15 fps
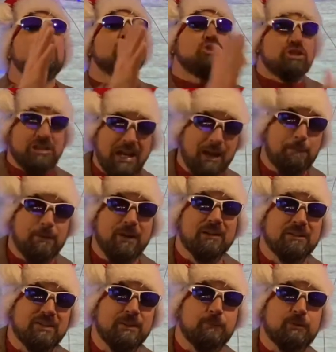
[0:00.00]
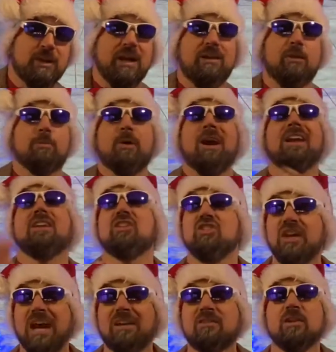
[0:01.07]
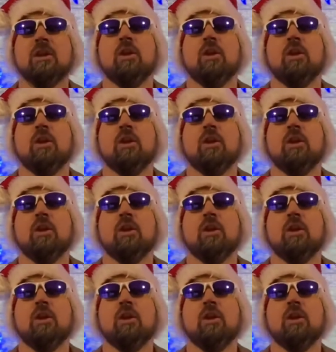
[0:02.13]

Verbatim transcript: championship side of the bracket. Yes,